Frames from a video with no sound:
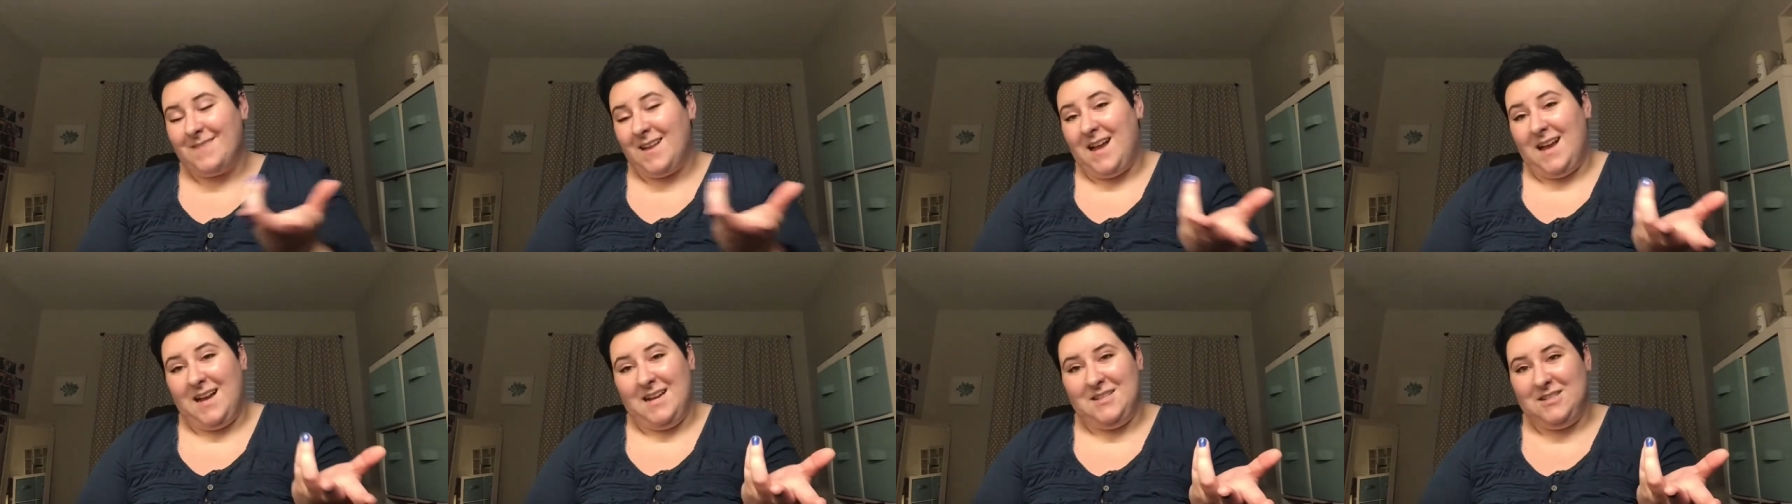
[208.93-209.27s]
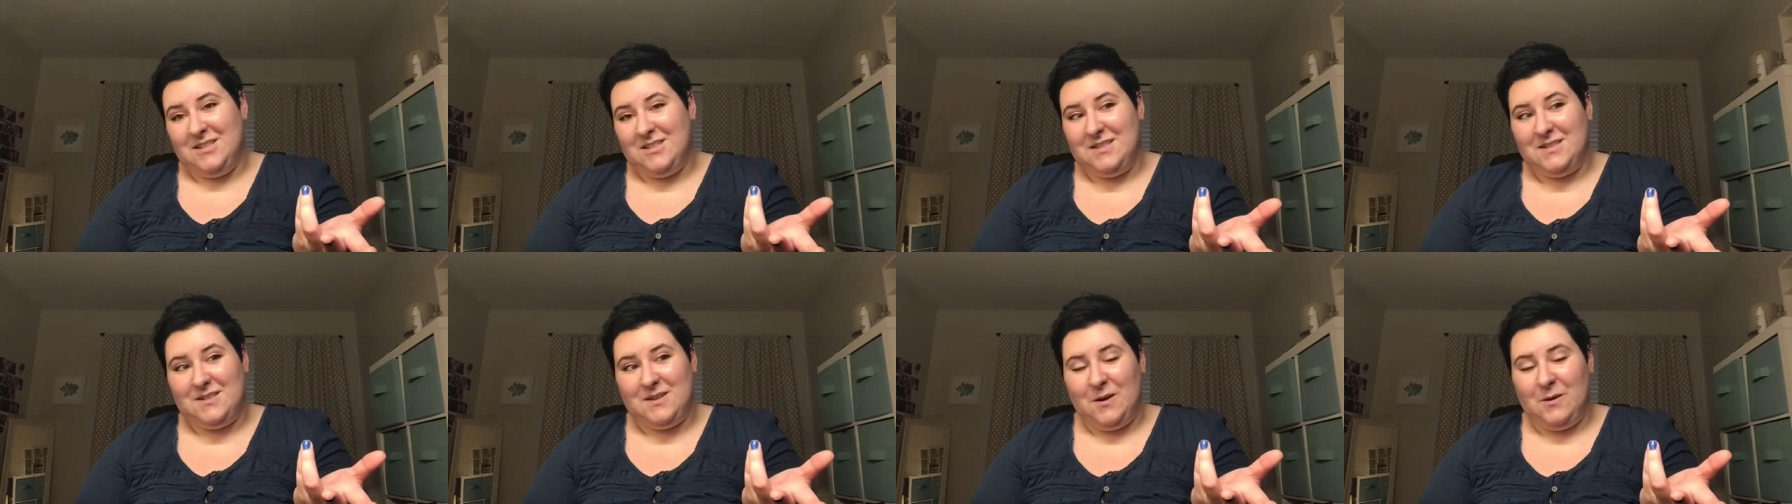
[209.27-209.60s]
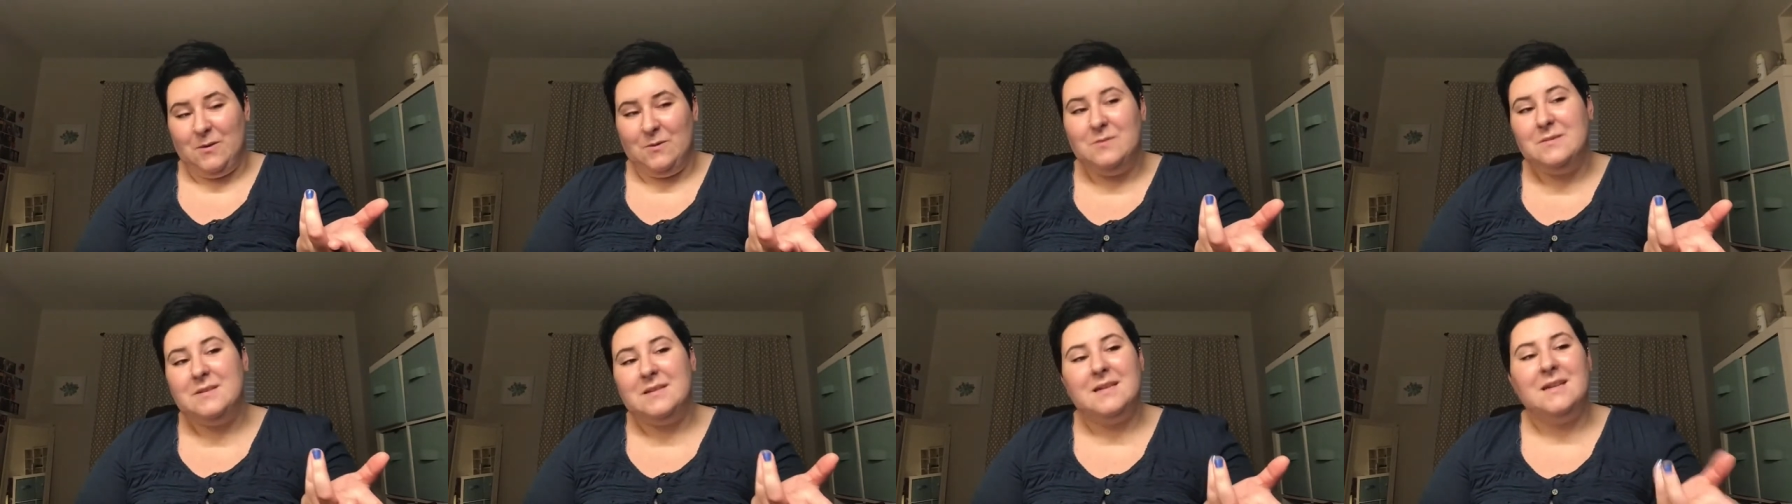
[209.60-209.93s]
I just
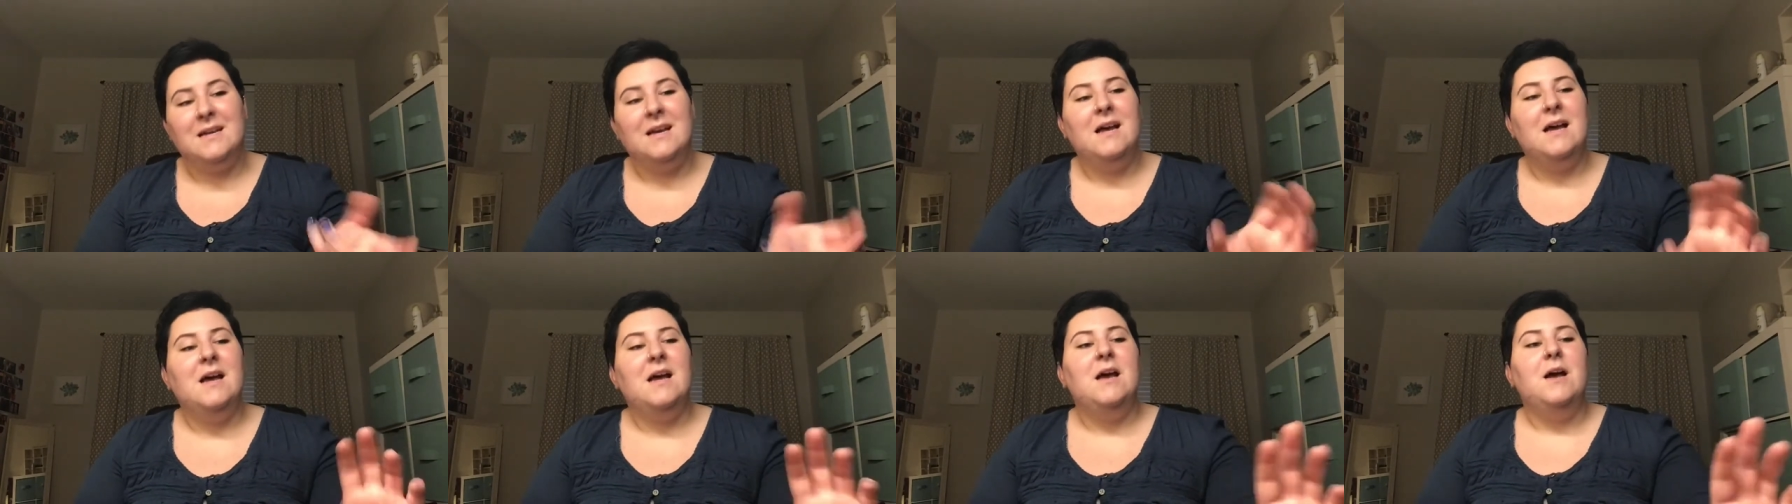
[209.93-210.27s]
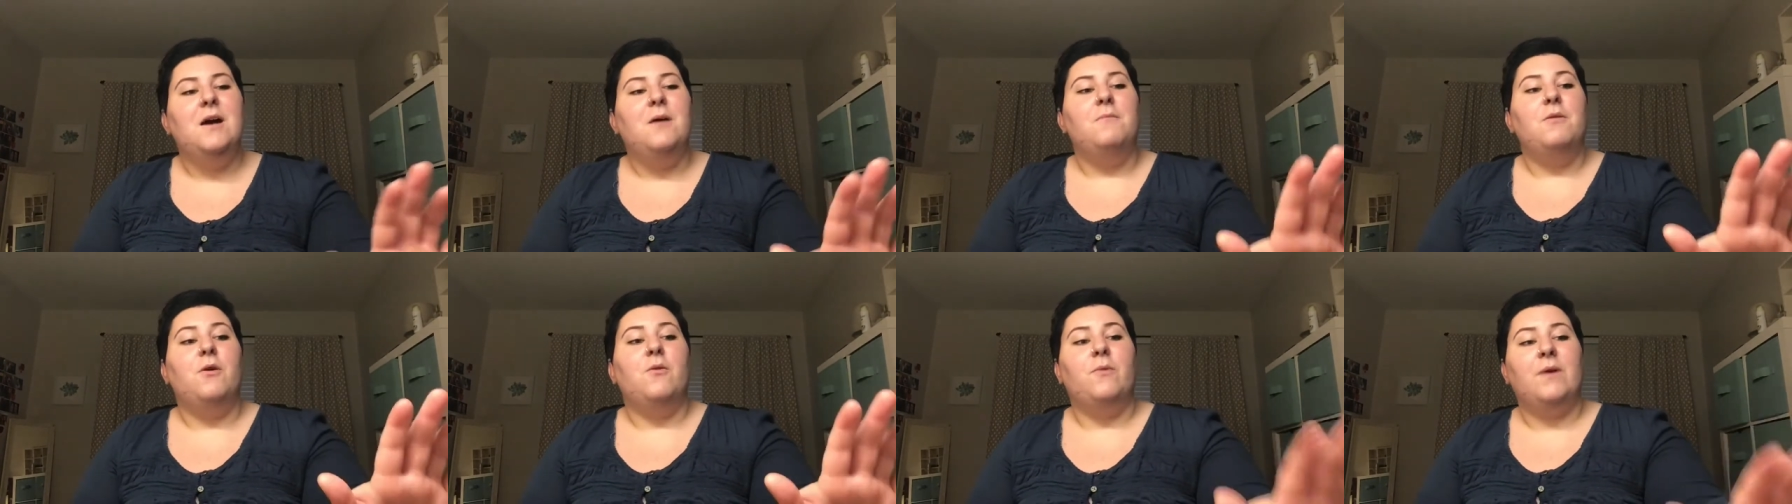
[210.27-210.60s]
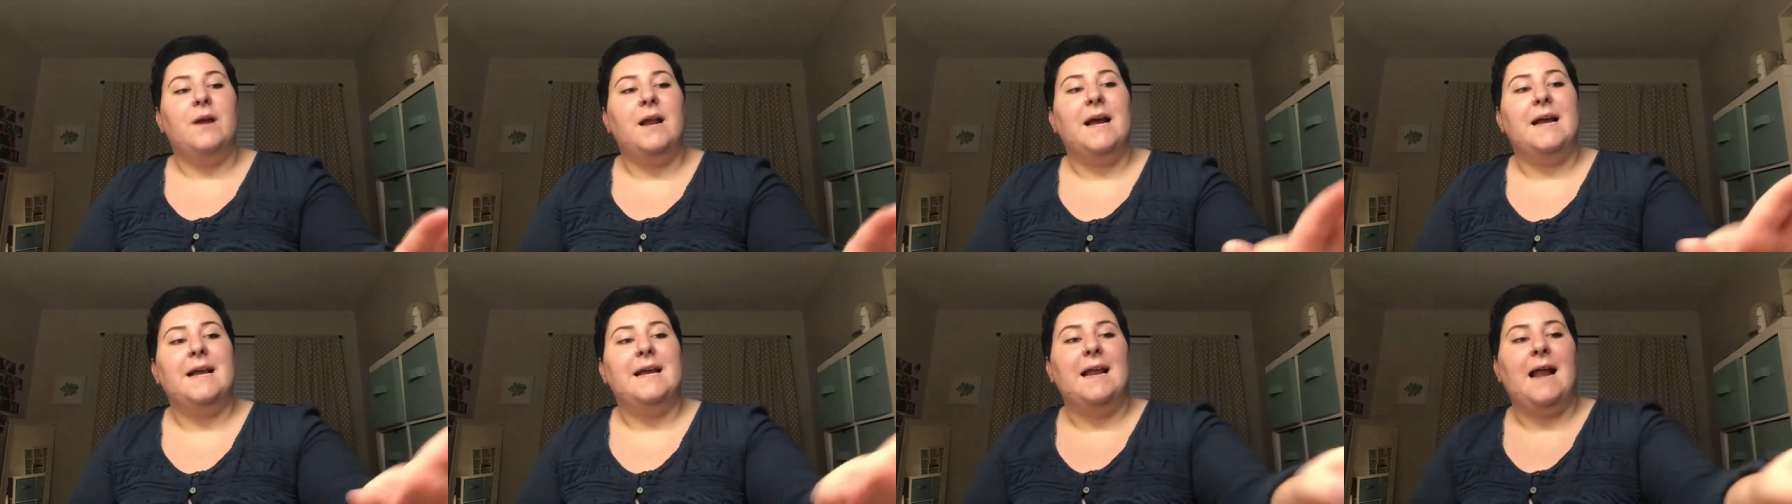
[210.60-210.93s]
don't. But
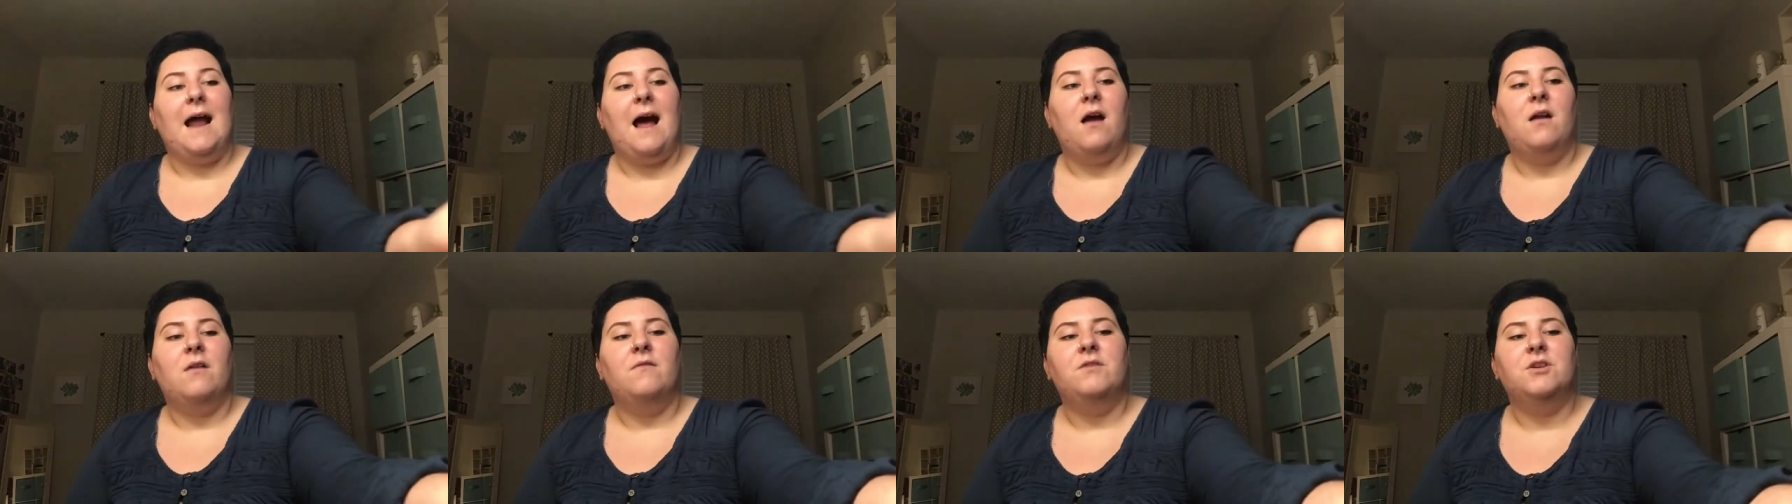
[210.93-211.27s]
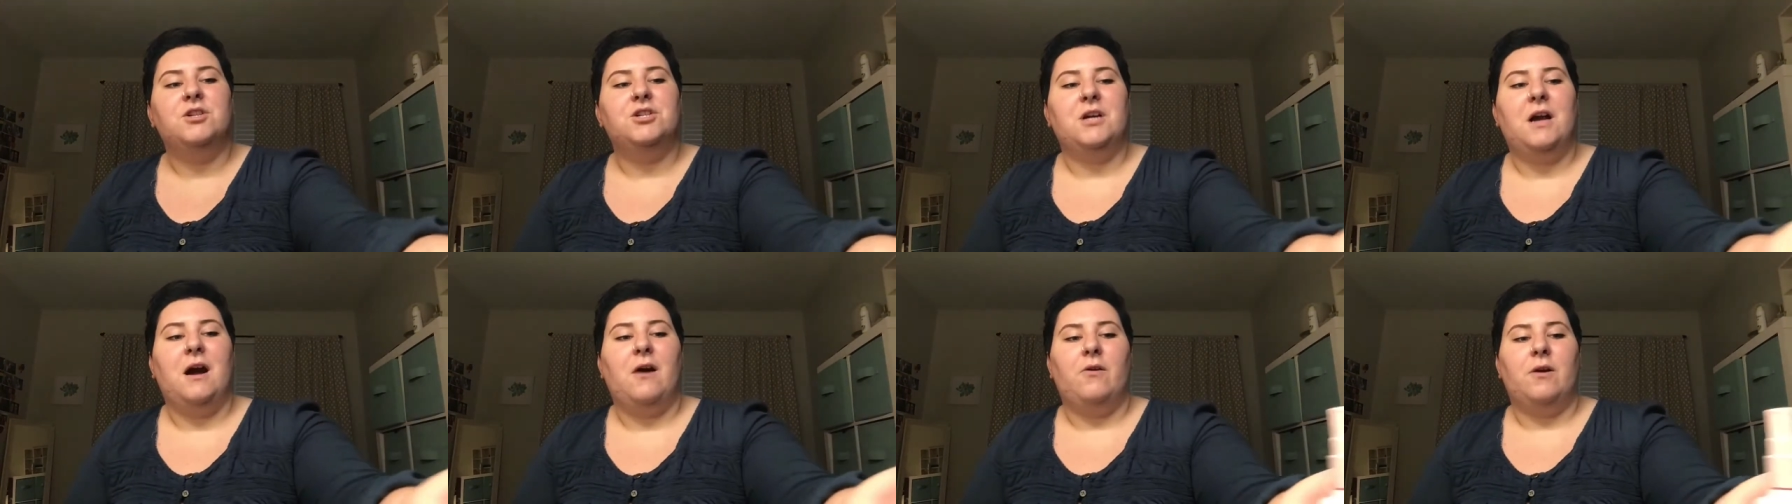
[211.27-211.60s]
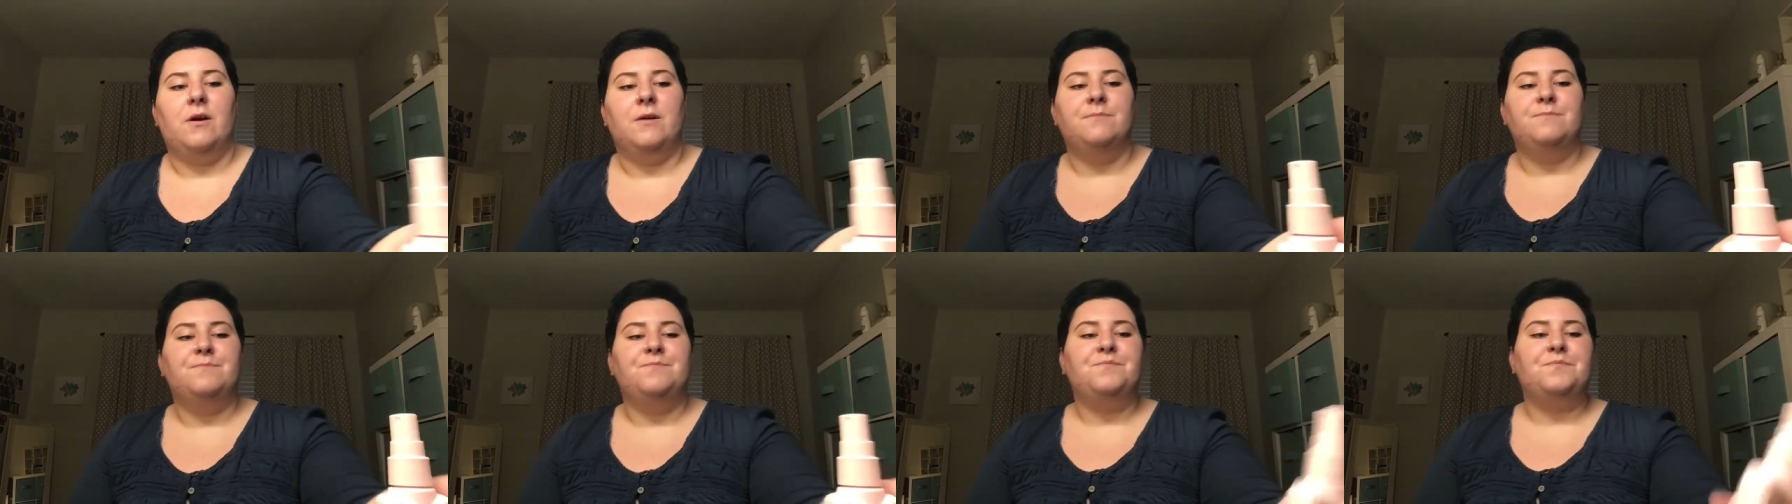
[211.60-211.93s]
when I get out of the
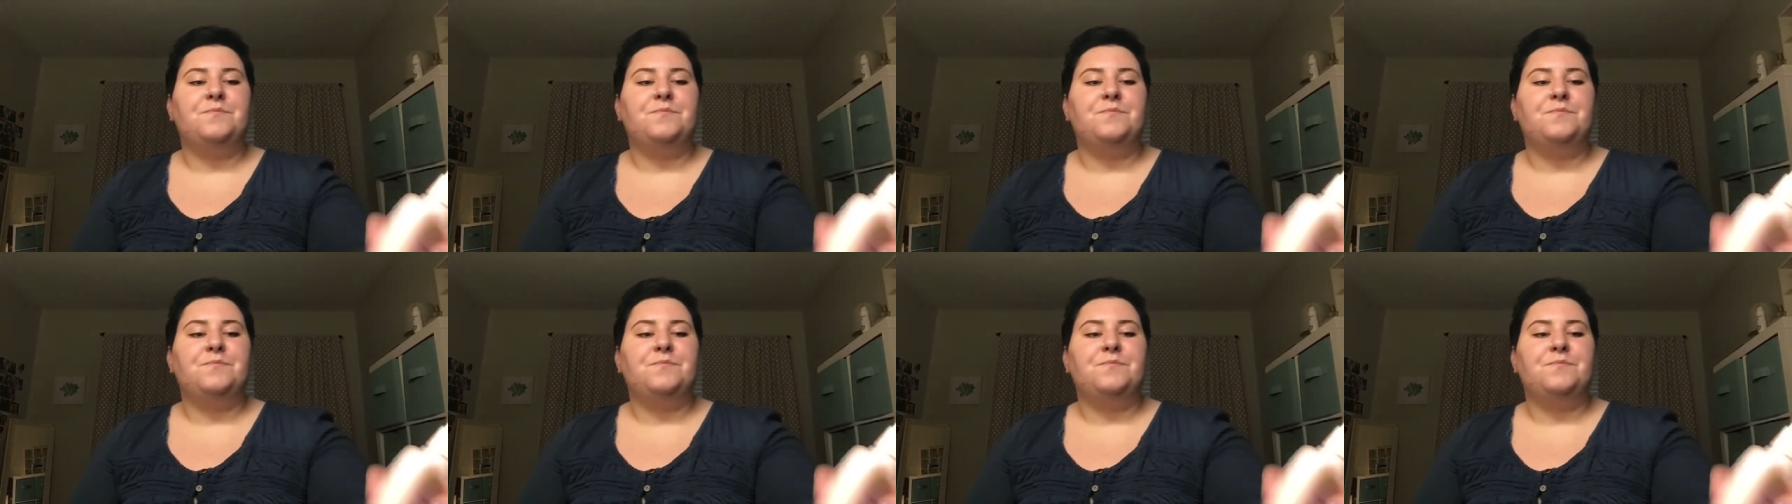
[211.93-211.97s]
shower